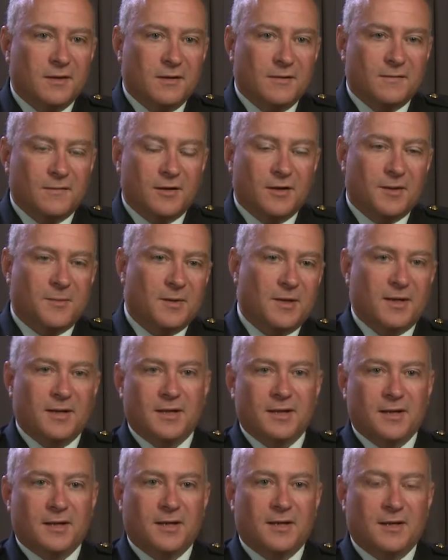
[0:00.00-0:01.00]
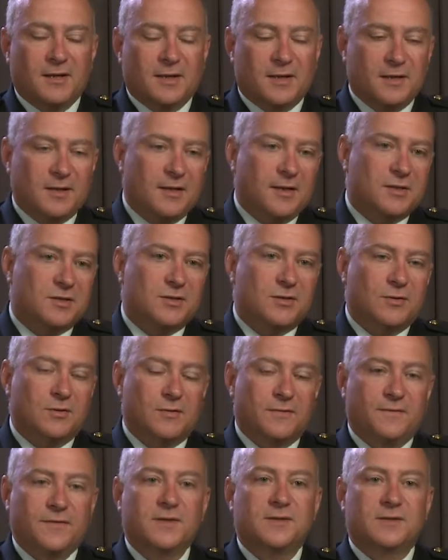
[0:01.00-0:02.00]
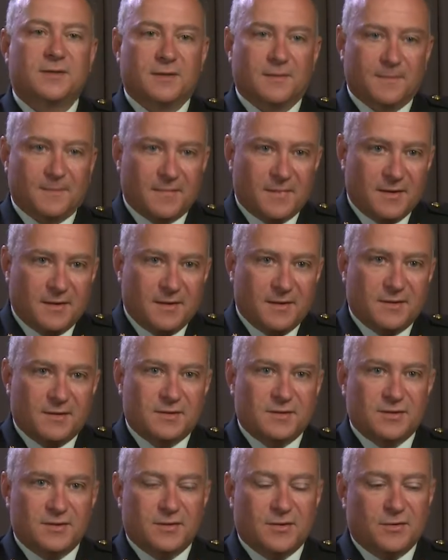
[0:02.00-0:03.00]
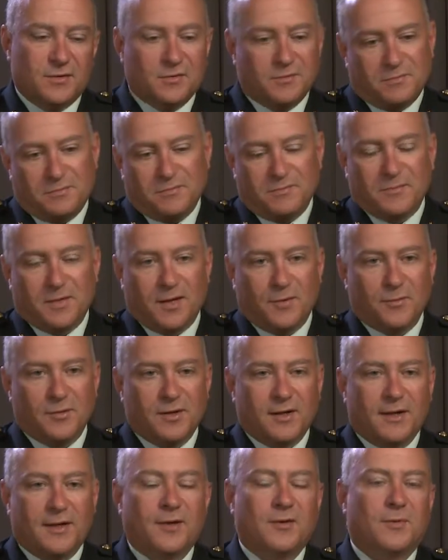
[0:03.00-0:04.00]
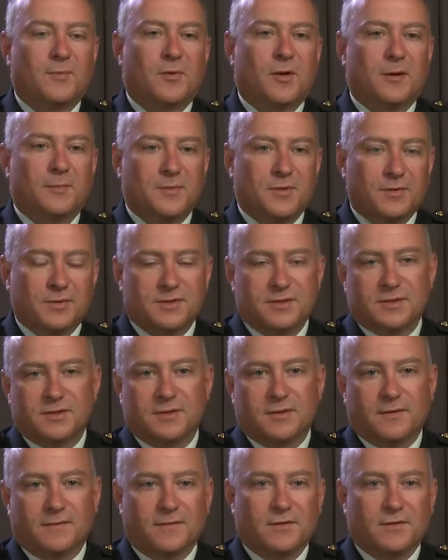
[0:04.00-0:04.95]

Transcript: for anybody in NDHQ to fix it. So I wouldn't allow the problem to exist in the